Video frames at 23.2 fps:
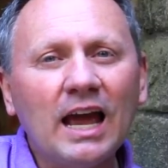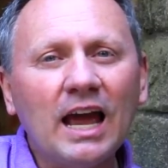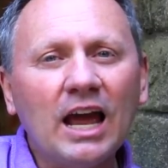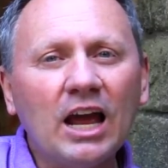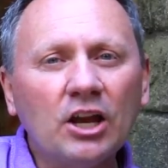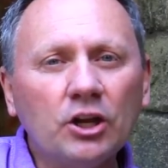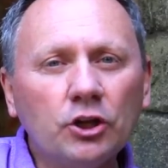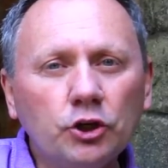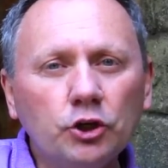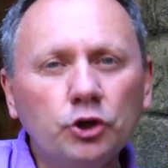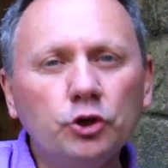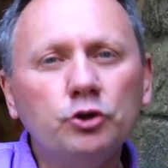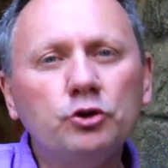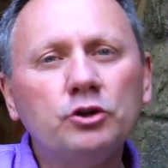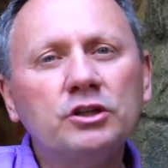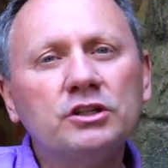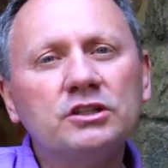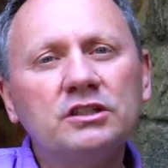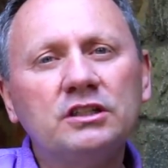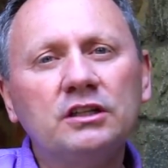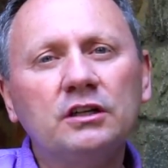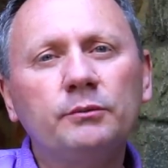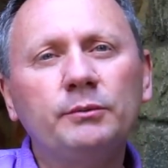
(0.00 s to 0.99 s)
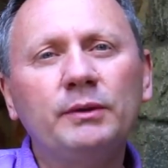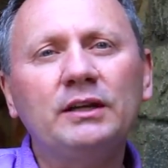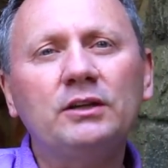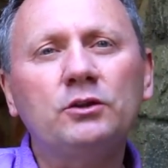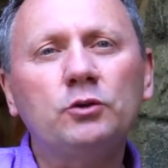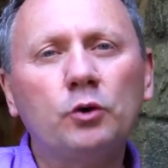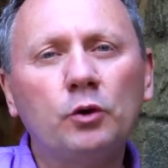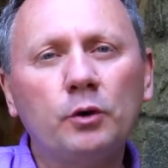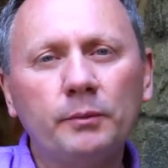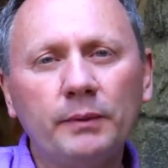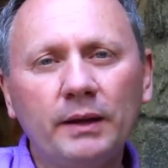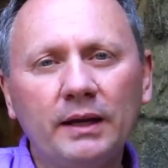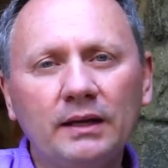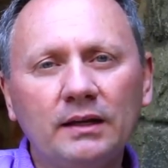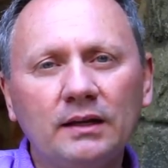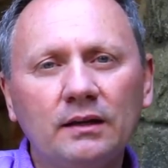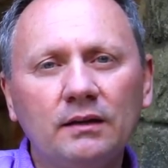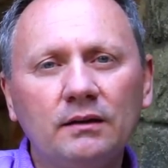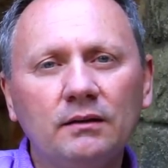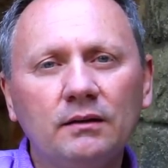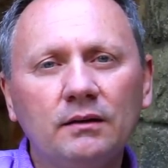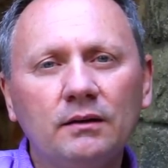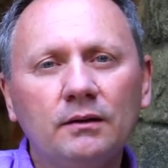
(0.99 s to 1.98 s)
and you could still be
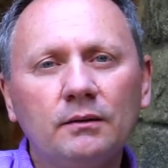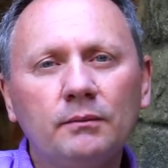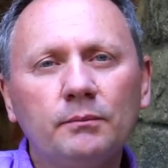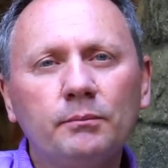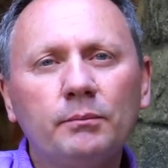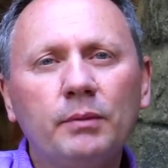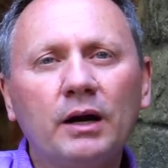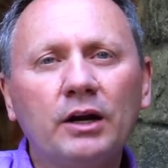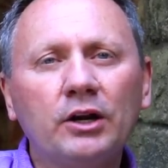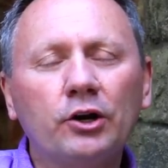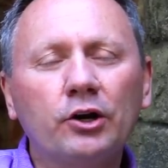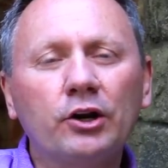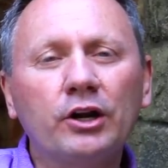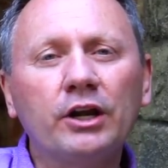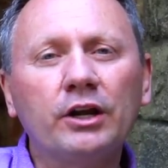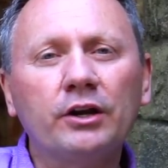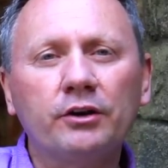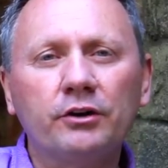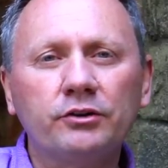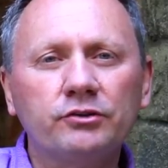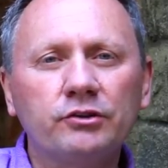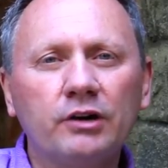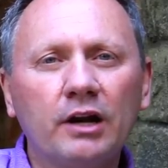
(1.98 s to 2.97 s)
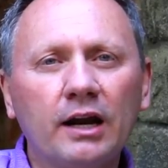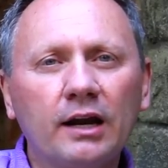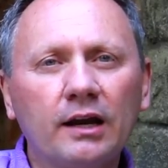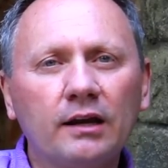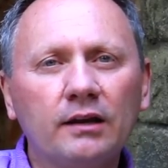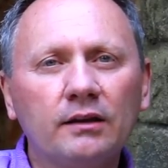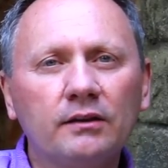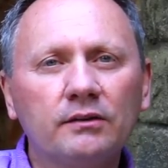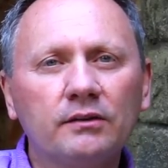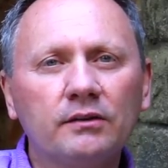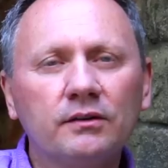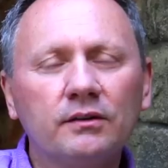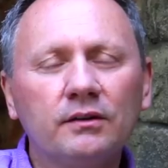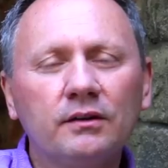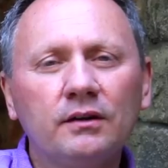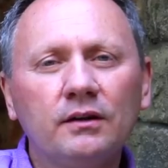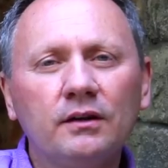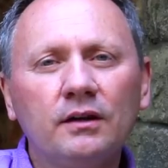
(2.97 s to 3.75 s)
tormented by your inner dragons.